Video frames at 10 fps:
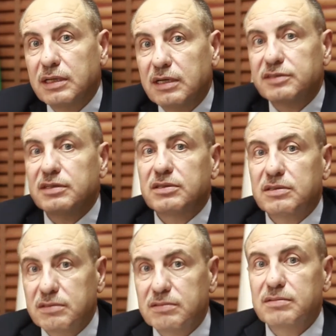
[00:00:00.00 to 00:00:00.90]
Gaza
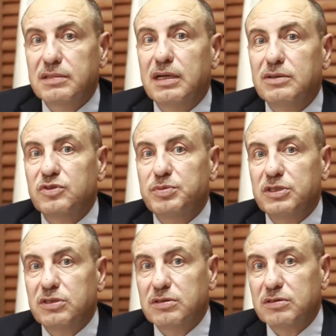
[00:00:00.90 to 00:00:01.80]
now is
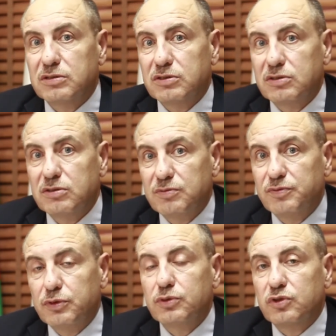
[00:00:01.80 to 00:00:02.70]
being
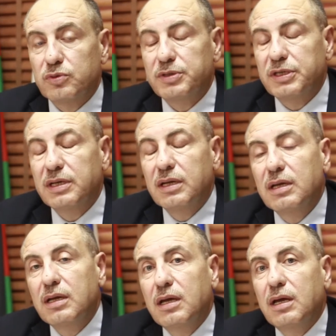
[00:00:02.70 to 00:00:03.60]
viewed to be
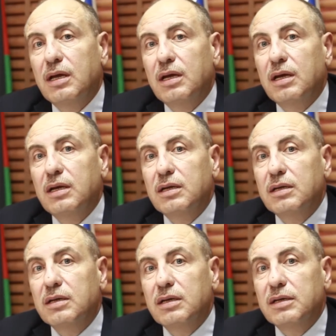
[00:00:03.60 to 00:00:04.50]

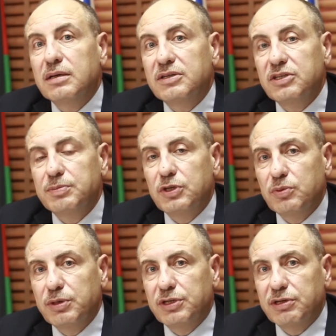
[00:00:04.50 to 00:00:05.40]
in deep
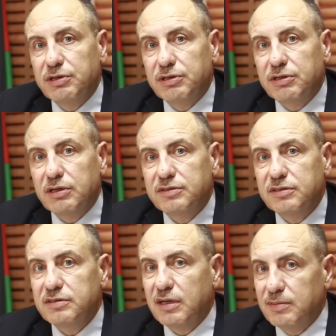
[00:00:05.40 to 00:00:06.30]
humanitarian
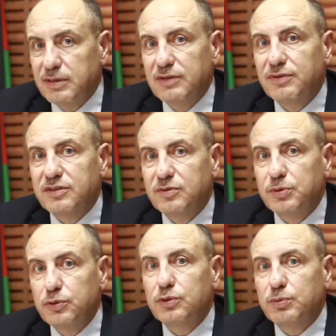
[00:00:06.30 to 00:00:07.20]
crisis. I believe
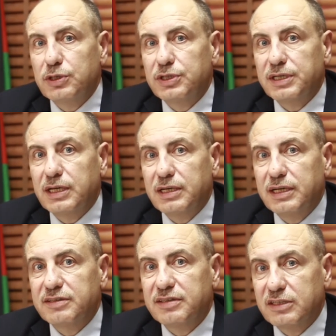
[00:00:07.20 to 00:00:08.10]
it's pure political
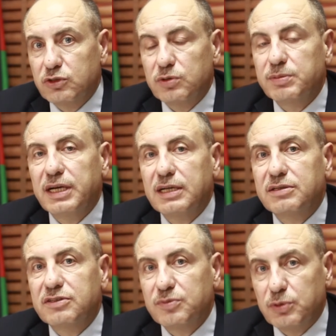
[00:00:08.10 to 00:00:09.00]
case and should be
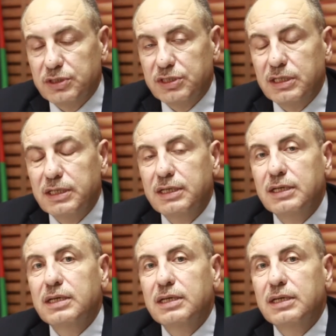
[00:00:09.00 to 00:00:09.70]
addressed politically.